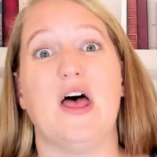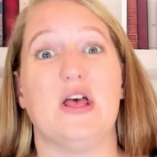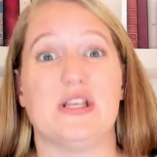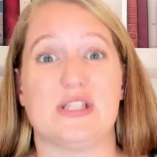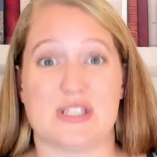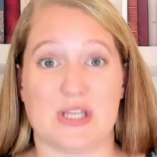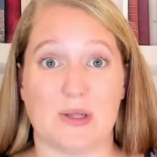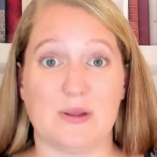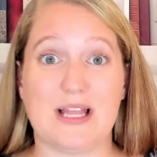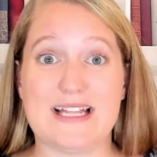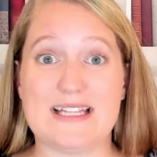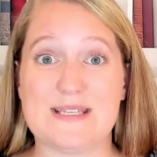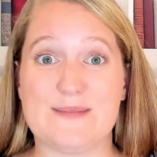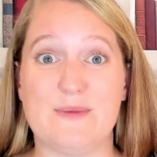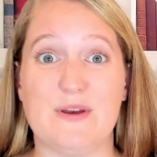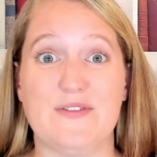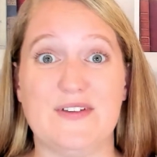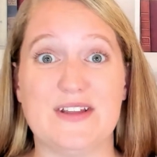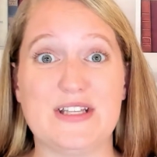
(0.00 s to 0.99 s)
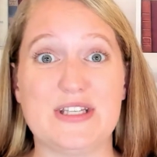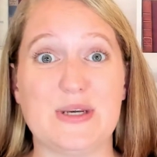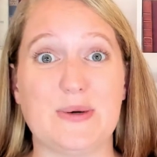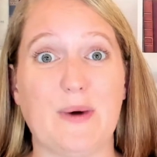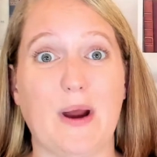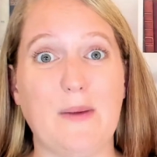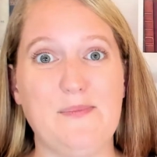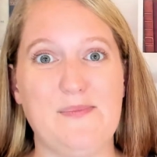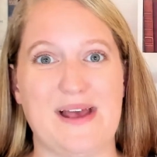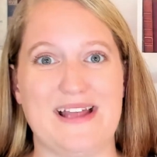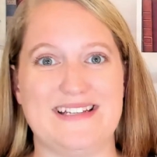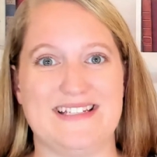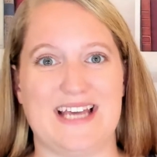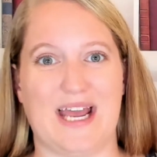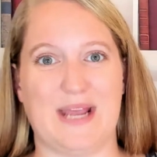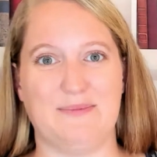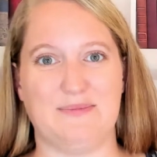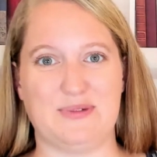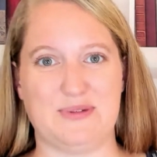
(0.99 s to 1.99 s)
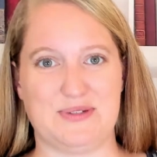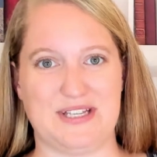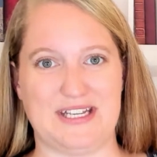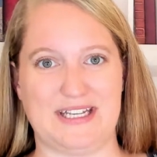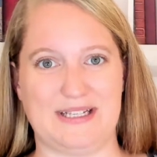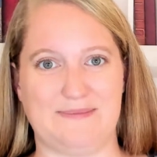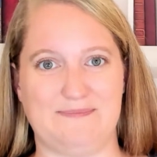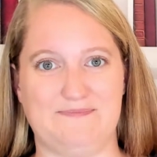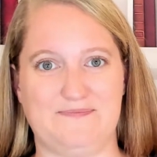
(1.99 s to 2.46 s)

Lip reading: So let's move into our bedtime routine.